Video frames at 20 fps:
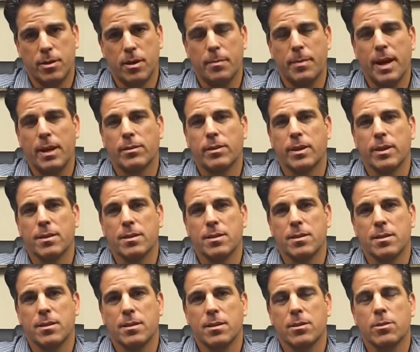about
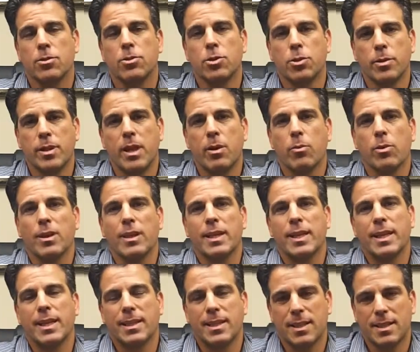this. Do they really
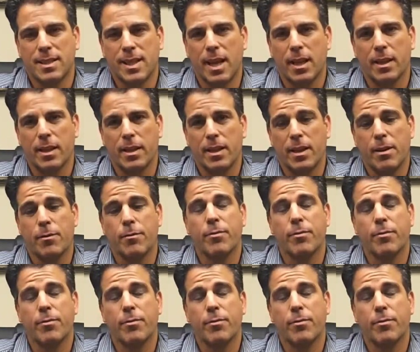need to sell it?